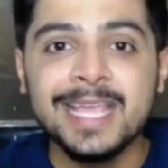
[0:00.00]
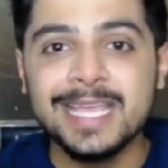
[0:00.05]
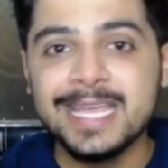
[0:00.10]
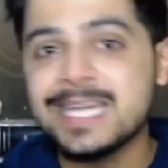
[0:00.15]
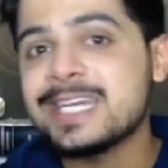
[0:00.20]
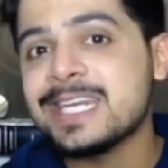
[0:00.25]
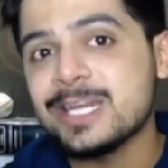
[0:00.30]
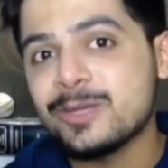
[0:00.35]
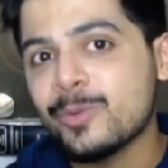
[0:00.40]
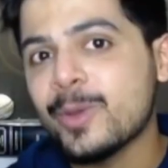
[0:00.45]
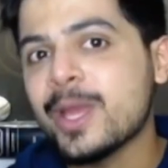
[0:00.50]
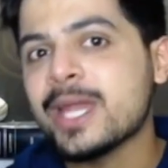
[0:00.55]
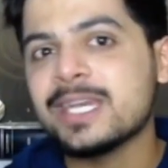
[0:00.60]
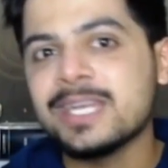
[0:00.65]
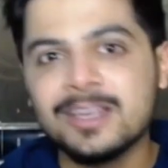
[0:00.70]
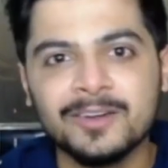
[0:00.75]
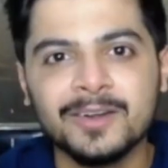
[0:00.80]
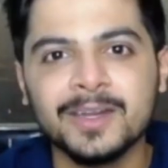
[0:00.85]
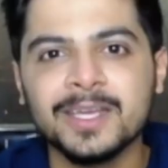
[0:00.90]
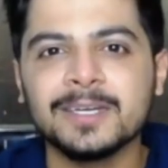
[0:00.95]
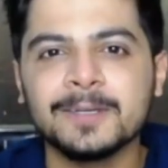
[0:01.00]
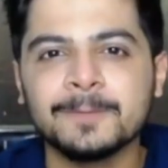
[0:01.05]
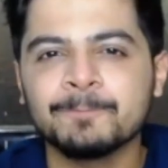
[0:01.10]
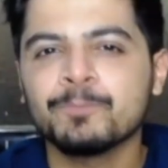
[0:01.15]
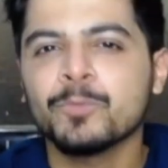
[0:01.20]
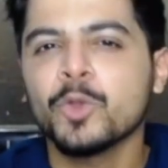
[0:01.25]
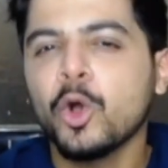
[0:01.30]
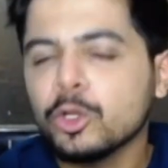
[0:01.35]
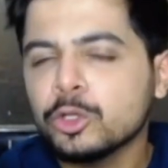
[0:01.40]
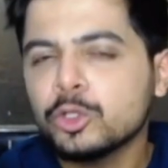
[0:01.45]
in T twenty cricket.
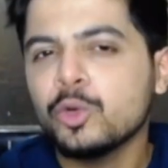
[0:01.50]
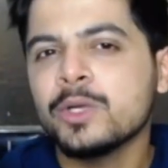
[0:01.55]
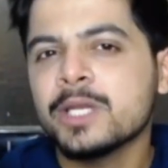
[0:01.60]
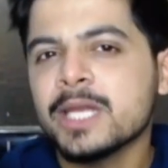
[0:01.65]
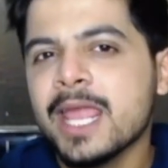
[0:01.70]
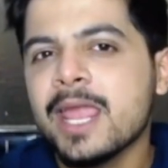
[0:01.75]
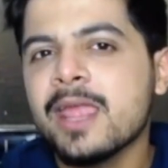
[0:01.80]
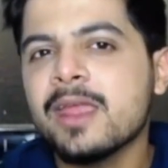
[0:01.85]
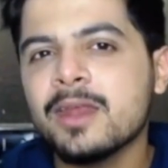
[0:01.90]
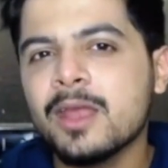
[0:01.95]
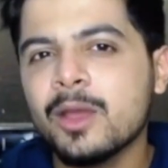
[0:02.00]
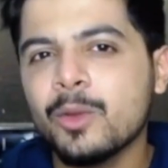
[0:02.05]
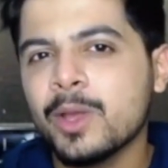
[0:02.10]
Although an area